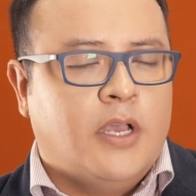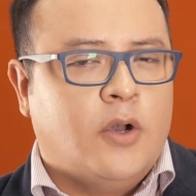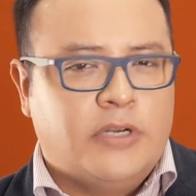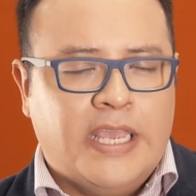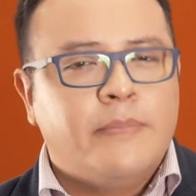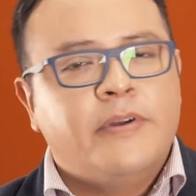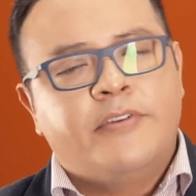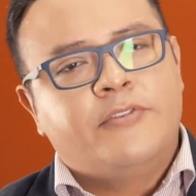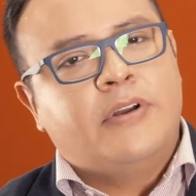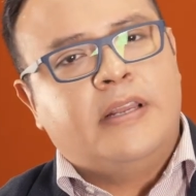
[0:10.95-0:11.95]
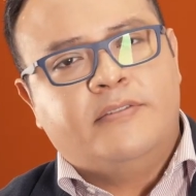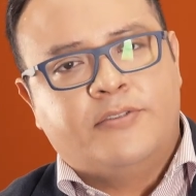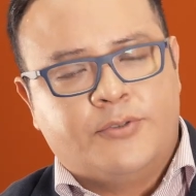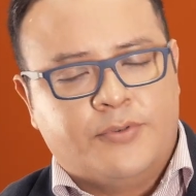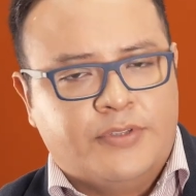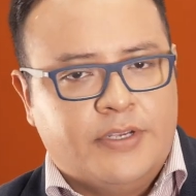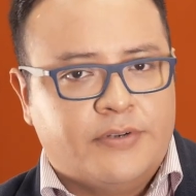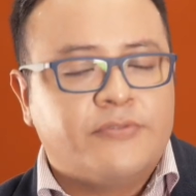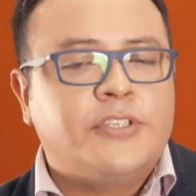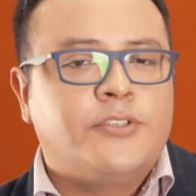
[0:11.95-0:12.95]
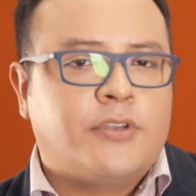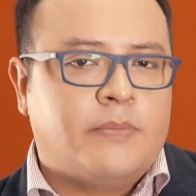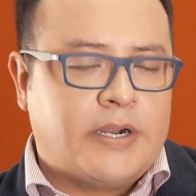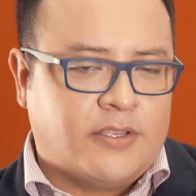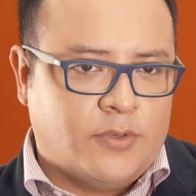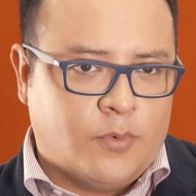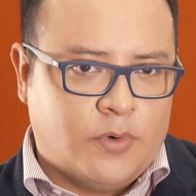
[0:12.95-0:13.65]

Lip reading: on everything related to the digital marketing